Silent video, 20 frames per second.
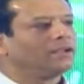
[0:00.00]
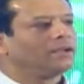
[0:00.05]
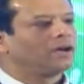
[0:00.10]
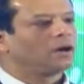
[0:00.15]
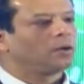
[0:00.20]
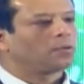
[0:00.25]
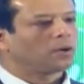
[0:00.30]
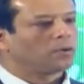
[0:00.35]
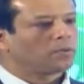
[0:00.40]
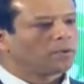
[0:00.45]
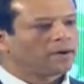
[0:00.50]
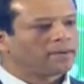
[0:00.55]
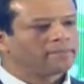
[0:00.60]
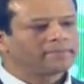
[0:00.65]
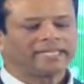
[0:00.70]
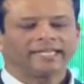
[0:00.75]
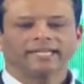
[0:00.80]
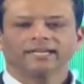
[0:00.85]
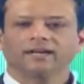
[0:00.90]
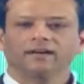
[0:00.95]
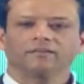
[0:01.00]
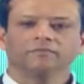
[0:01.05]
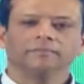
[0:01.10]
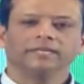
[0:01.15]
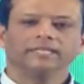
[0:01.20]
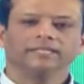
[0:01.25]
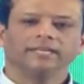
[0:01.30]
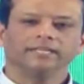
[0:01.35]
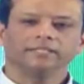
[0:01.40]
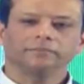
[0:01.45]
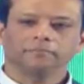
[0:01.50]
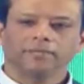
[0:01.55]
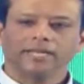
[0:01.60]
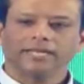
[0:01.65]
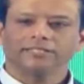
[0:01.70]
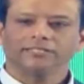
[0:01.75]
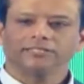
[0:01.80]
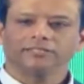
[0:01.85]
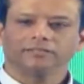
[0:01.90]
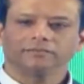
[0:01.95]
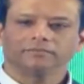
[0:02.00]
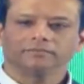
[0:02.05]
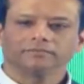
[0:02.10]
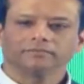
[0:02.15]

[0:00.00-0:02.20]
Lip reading: Our Awami League government has pledged